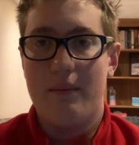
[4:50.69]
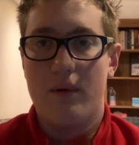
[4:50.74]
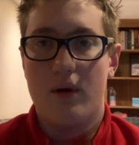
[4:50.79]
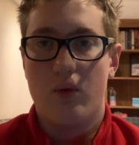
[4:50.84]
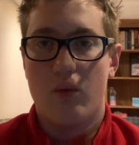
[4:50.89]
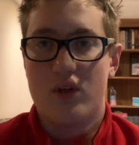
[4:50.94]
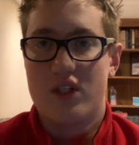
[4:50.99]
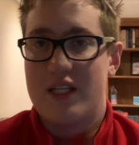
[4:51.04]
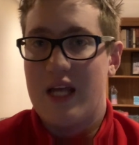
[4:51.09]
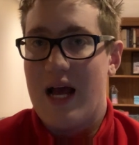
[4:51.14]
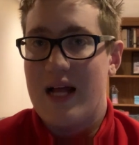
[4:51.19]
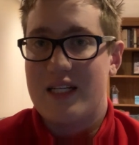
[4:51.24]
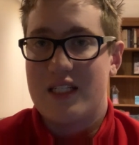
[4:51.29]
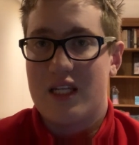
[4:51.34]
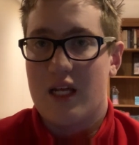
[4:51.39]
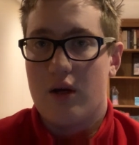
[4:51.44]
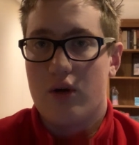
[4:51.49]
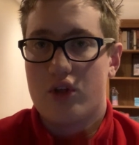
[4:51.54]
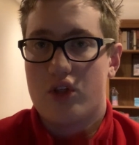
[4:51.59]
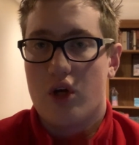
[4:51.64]
Stats
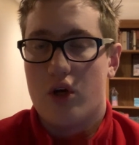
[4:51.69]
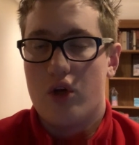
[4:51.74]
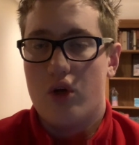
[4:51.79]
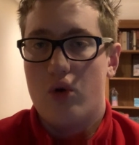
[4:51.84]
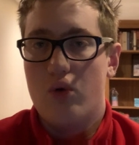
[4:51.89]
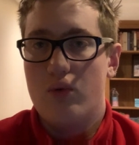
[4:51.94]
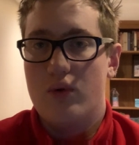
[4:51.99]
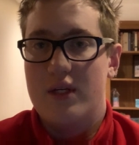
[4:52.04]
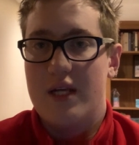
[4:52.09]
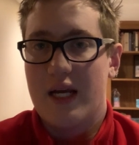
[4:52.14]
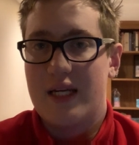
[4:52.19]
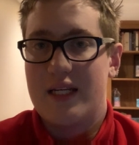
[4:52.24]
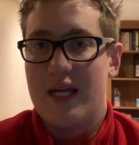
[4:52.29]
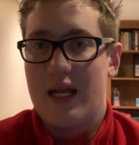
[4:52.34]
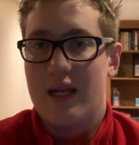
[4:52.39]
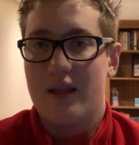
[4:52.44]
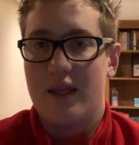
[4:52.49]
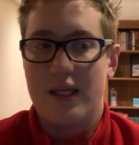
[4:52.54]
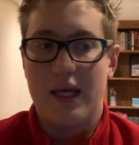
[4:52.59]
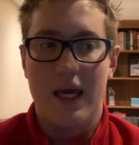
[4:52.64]
that I'll show you who
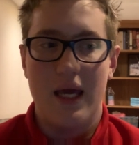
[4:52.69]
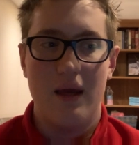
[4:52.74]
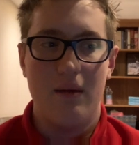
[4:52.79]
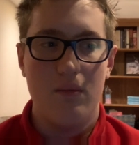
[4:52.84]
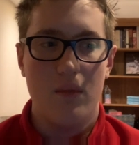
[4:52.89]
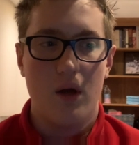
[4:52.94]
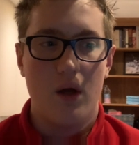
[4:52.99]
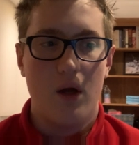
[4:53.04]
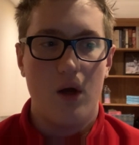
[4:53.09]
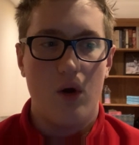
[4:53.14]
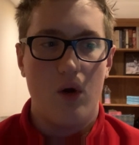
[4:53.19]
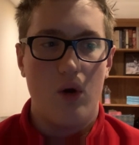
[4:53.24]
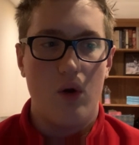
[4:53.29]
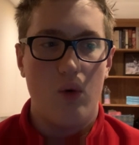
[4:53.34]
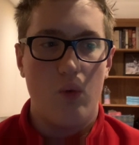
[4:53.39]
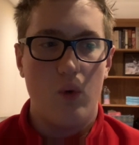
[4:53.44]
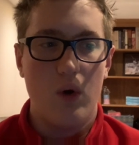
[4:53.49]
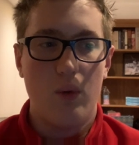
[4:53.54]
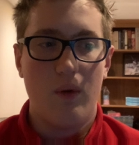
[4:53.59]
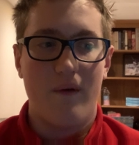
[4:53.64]
dictated the game.
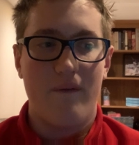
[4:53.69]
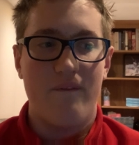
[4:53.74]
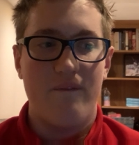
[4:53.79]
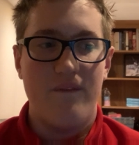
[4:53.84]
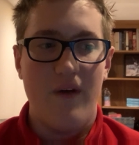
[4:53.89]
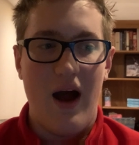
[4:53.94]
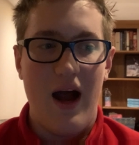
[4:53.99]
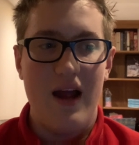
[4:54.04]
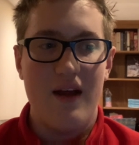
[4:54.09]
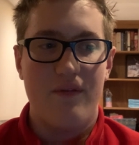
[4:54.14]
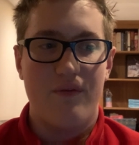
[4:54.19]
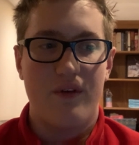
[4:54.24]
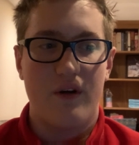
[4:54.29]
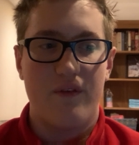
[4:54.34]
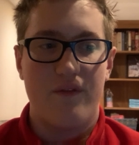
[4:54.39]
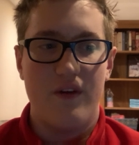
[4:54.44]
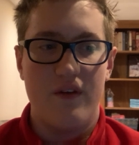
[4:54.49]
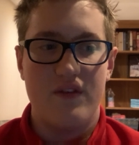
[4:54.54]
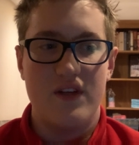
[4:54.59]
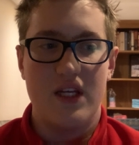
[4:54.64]
We were 5 for
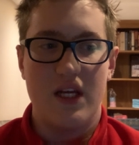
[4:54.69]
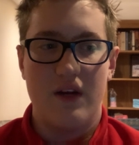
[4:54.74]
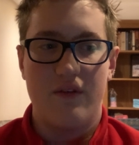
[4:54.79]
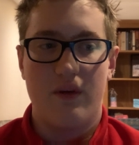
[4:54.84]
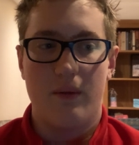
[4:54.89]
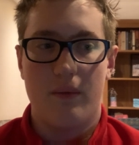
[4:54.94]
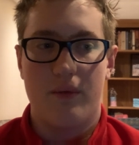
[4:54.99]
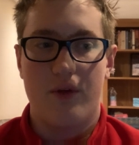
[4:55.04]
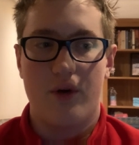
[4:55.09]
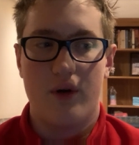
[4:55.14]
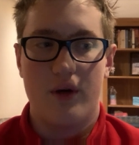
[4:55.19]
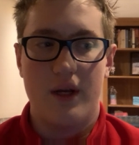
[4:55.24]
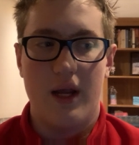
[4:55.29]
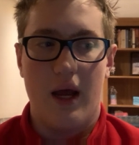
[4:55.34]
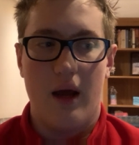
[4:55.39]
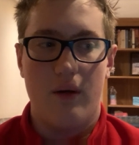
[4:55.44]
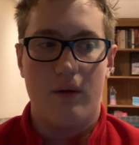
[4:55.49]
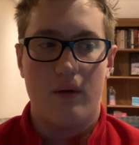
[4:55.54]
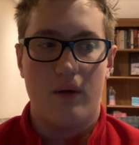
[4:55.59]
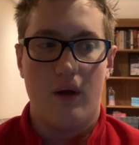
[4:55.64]
15 from third
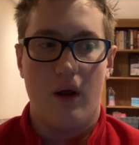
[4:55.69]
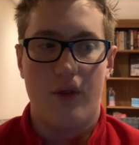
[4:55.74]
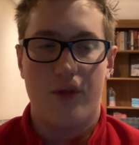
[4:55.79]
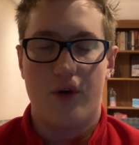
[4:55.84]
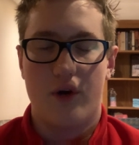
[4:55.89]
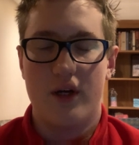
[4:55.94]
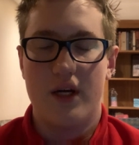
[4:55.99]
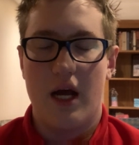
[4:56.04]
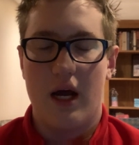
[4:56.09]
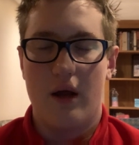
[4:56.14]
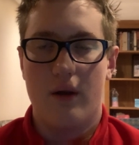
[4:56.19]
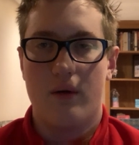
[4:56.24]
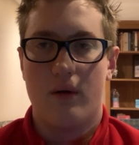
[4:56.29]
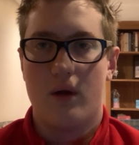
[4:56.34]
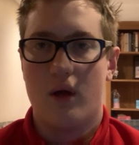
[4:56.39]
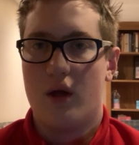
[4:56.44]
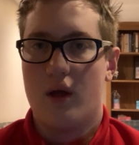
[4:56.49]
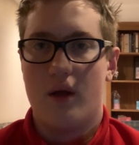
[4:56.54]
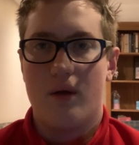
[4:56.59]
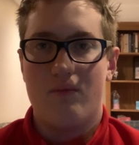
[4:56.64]
down.
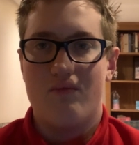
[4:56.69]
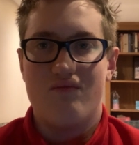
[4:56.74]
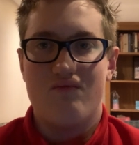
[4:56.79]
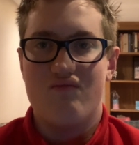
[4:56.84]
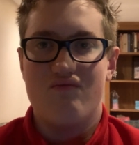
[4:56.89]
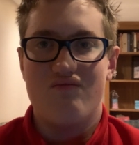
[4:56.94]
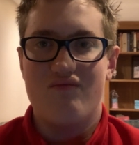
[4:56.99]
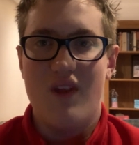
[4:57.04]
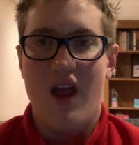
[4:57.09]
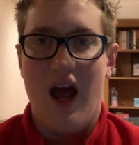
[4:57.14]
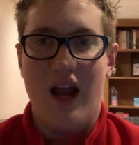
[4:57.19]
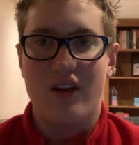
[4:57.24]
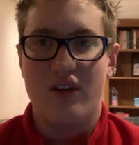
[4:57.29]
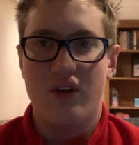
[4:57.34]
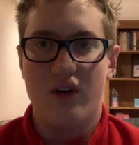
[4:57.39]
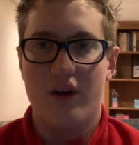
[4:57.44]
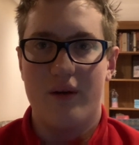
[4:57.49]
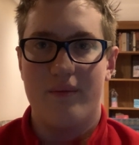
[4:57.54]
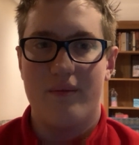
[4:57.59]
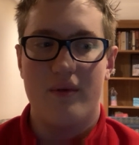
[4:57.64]
Not
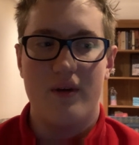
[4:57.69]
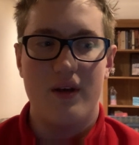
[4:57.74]
good.